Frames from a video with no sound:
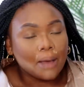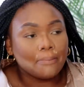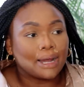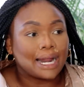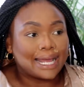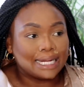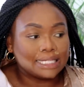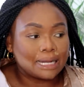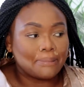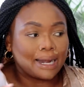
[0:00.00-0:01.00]
But I
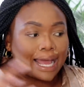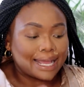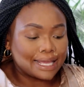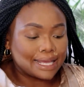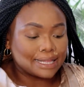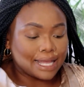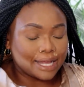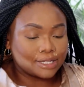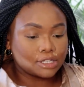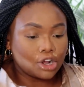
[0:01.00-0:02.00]
ended up liking
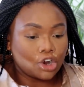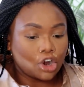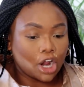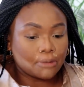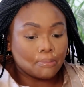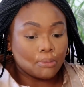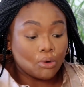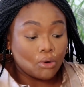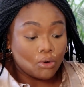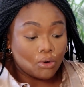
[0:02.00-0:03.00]
that a lot
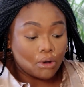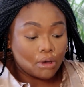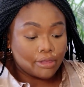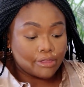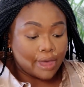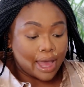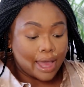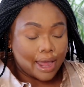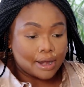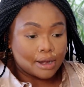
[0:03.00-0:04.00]
more
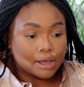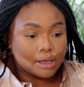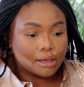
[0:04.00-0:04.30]
than